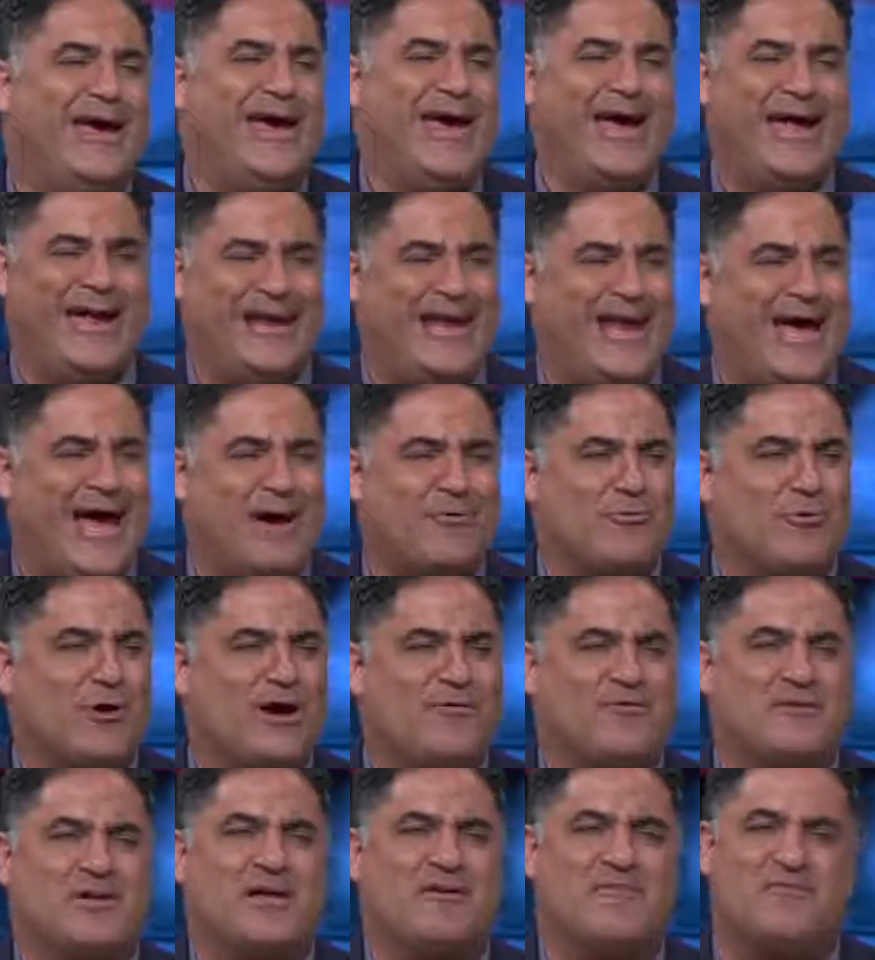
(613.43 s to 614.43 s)
And now we're
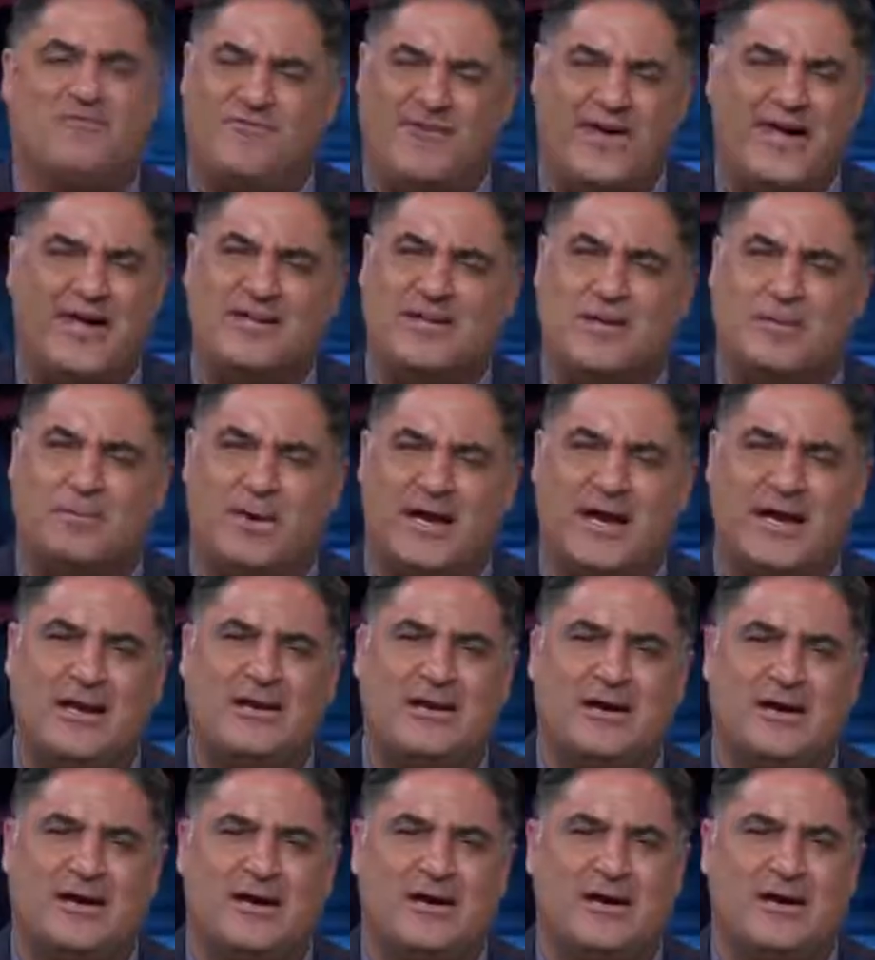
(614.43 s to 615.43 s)
having a fake
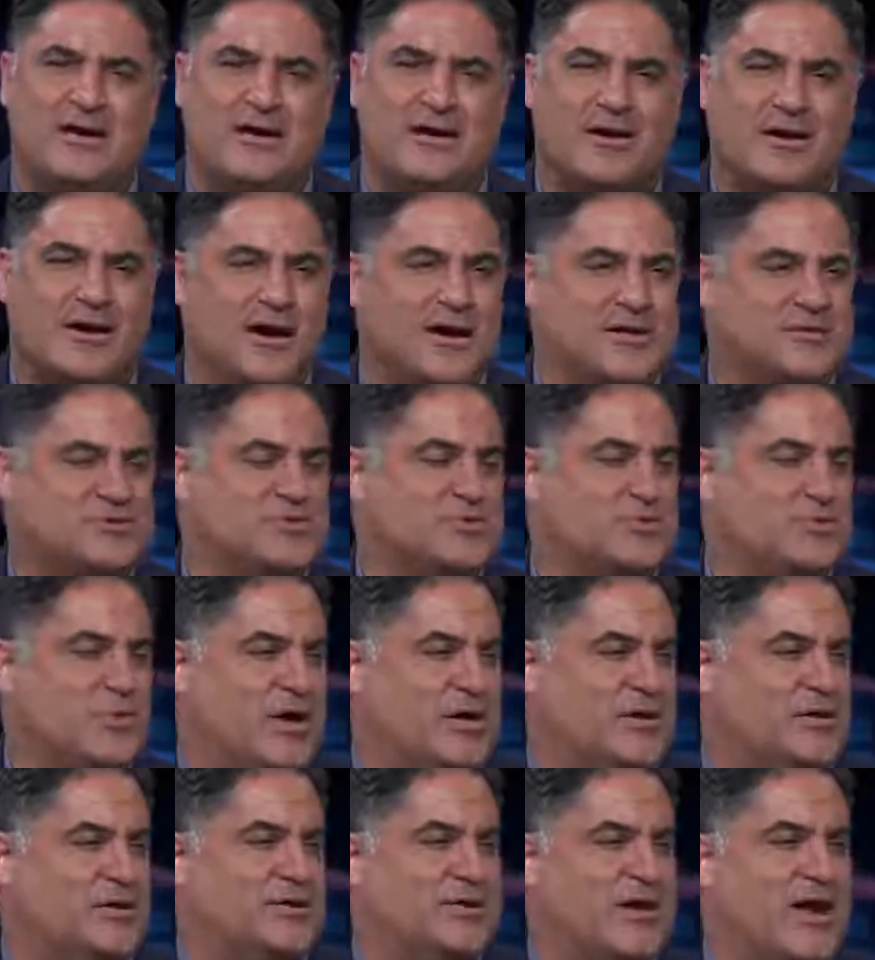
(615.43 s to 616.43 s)
debate as to
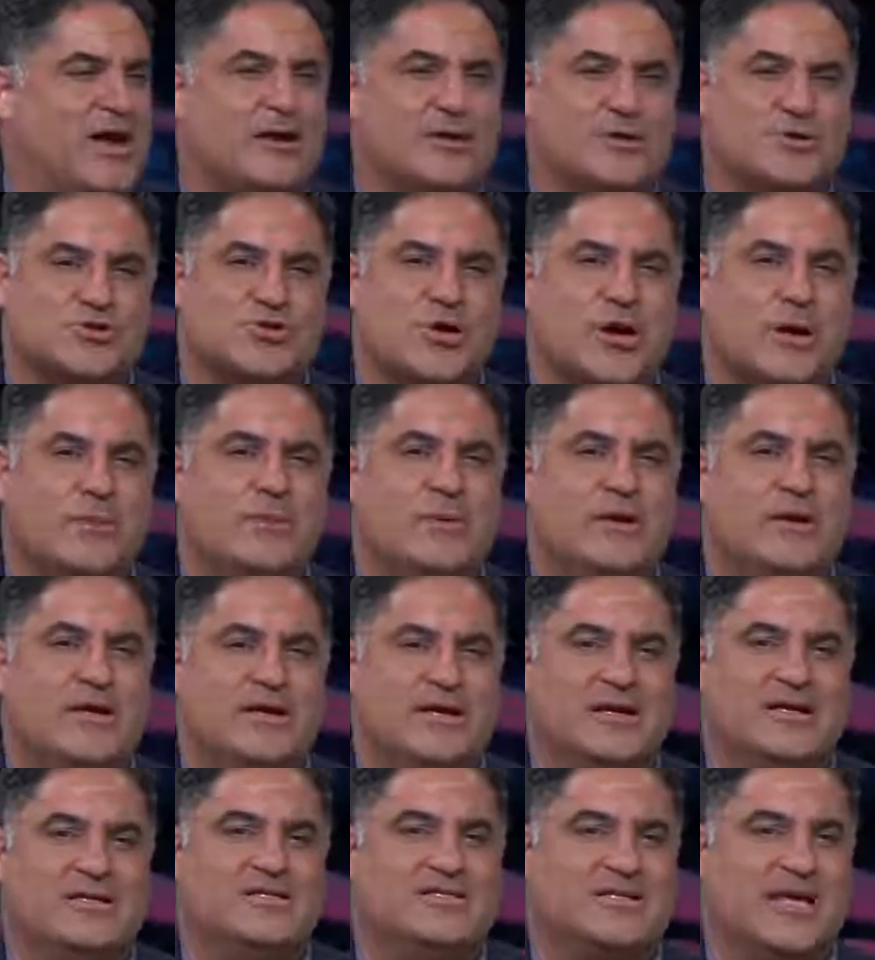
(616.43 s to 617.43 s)
whether Donald Trump
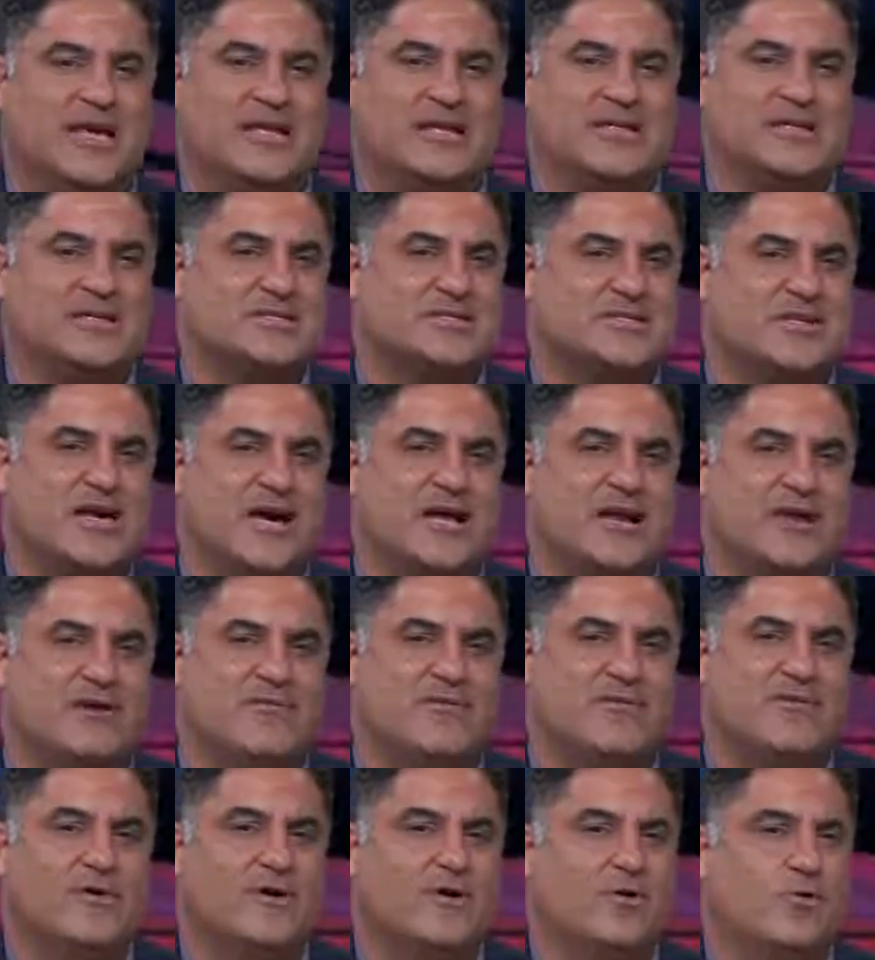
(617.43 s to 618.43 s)
incited this kind
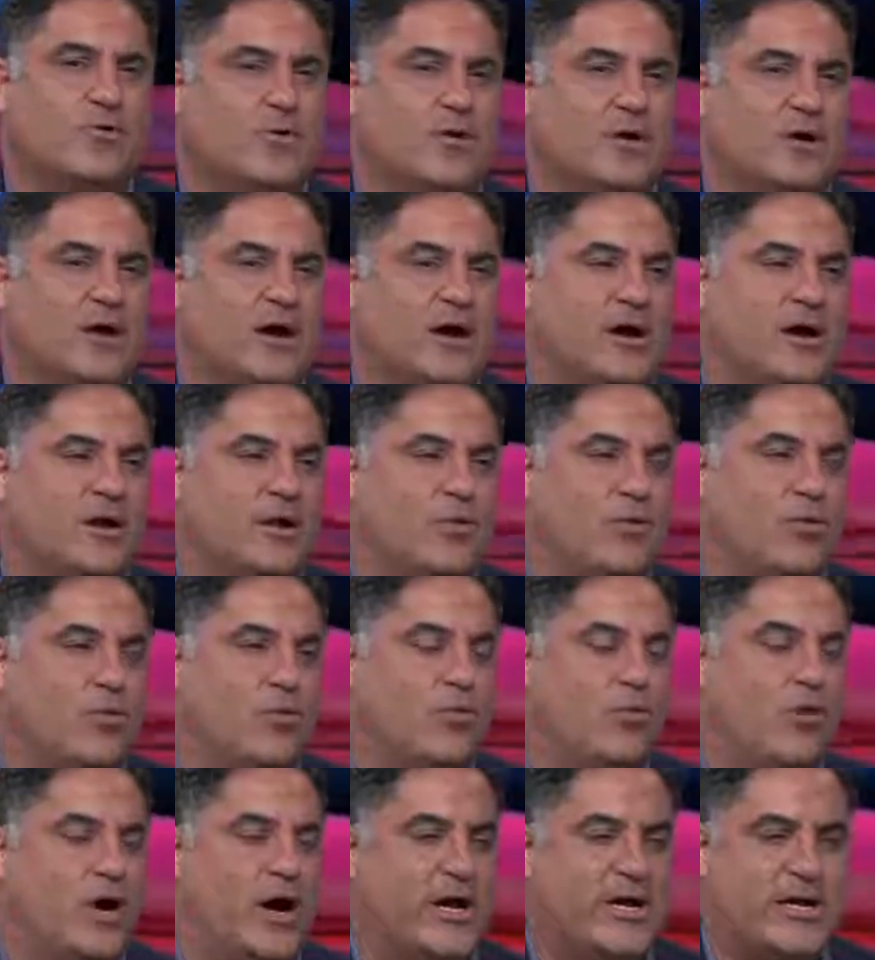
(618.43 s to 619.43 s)
of uh,
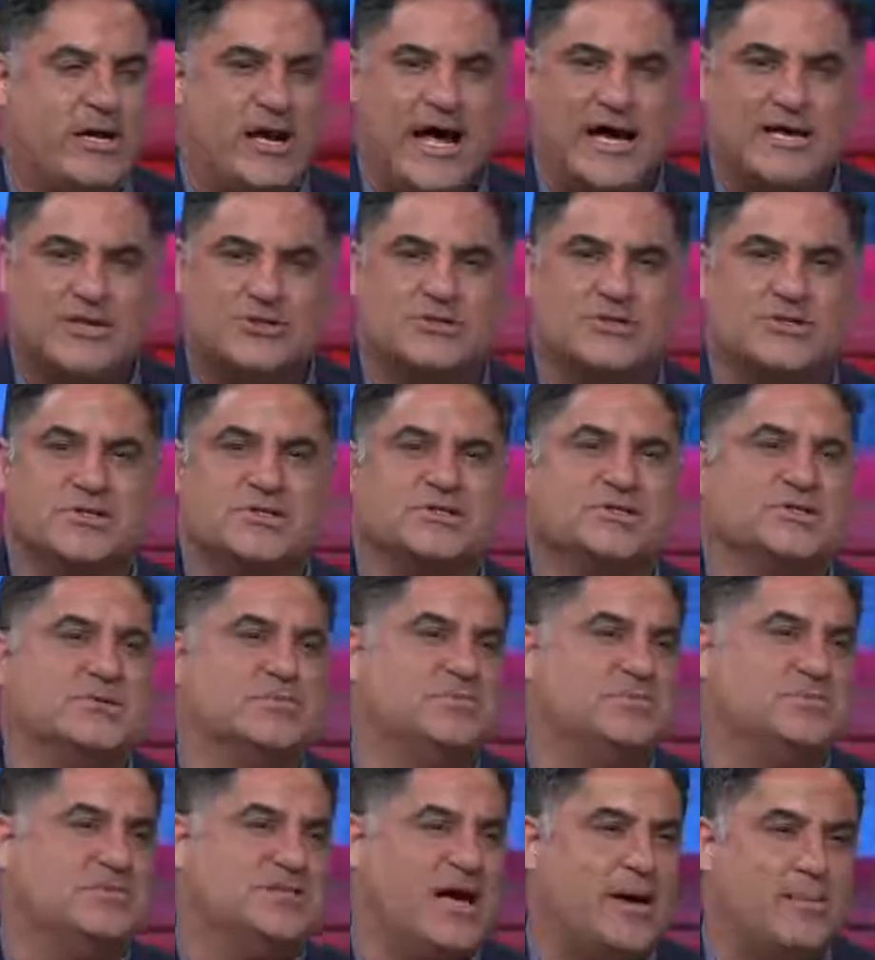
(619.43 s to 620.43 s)
white
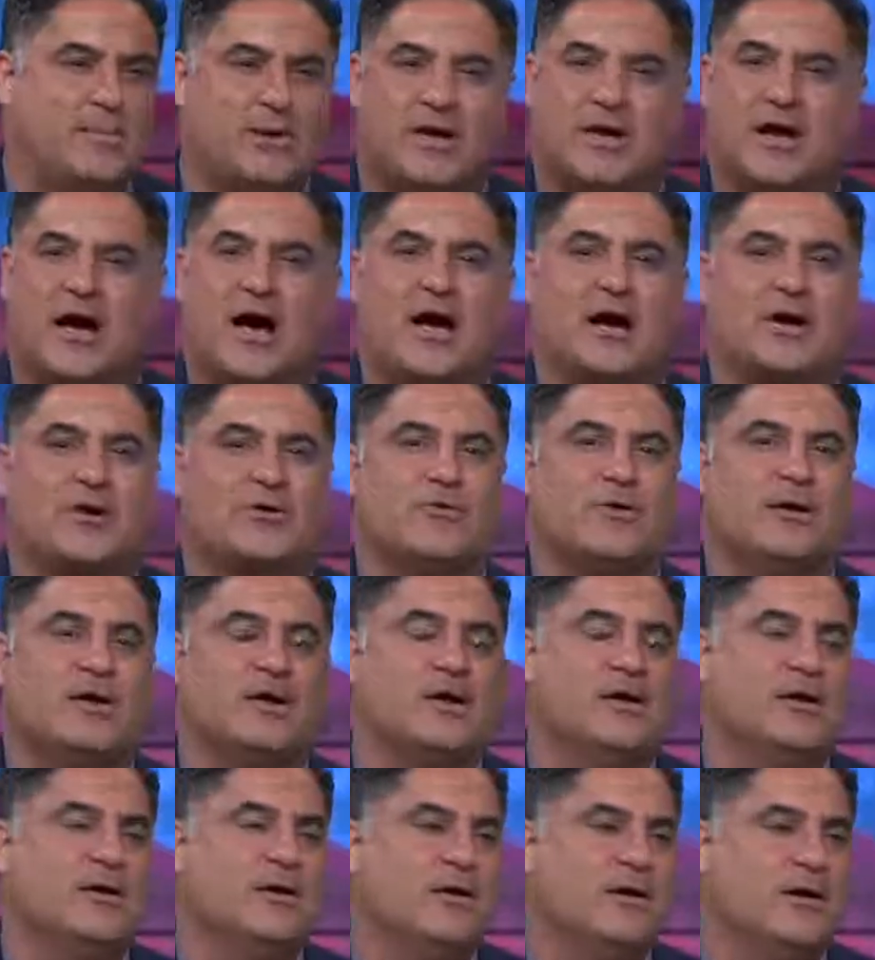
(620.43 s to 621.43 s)
nationalism,
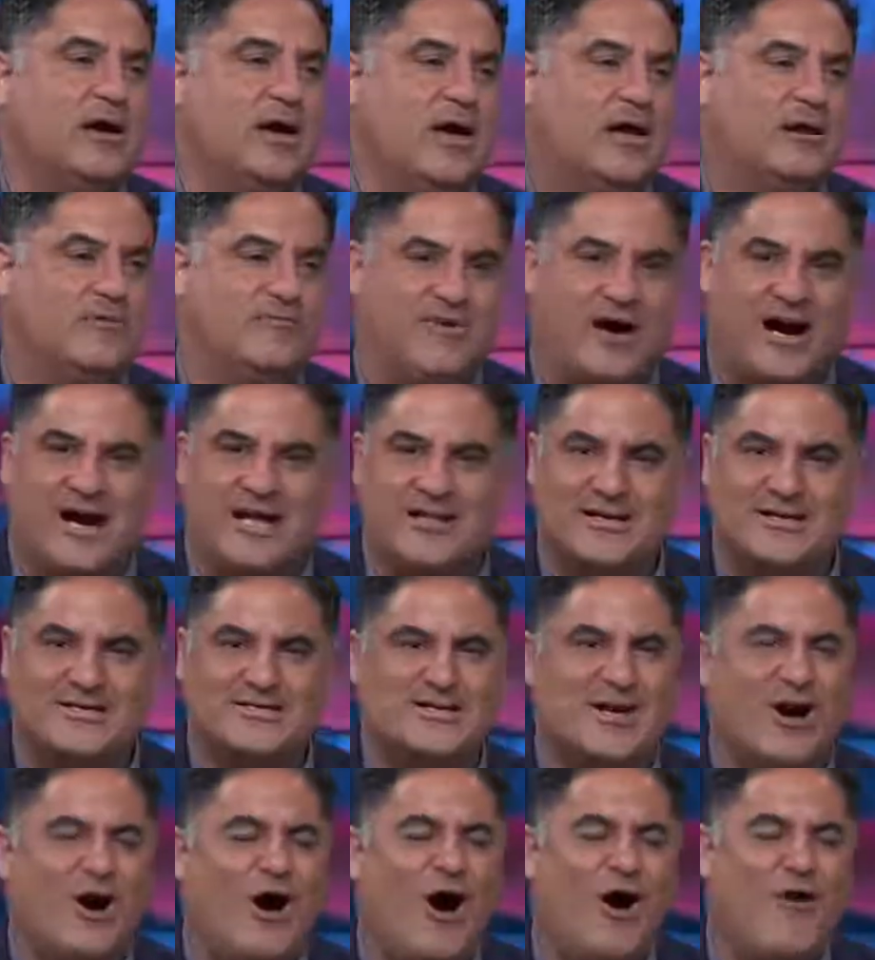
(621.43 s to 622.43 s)
demagoguery, and
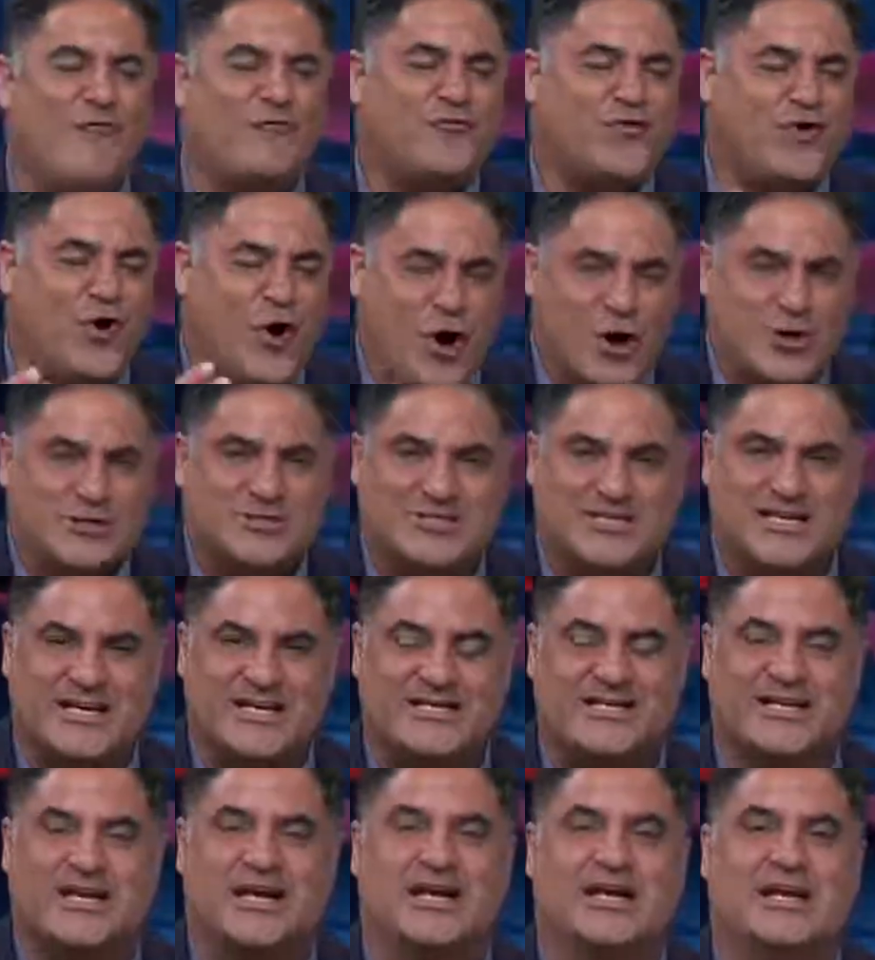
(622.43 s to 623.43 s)
violence? Of course he
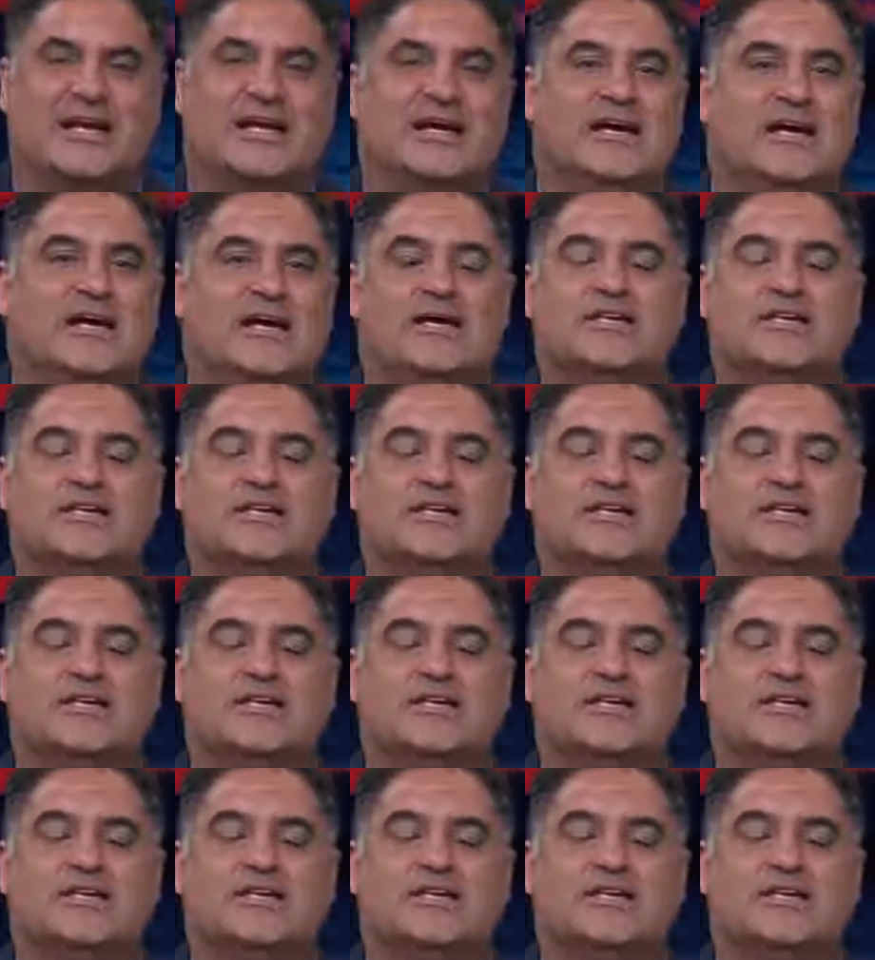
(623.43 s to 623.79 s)
did.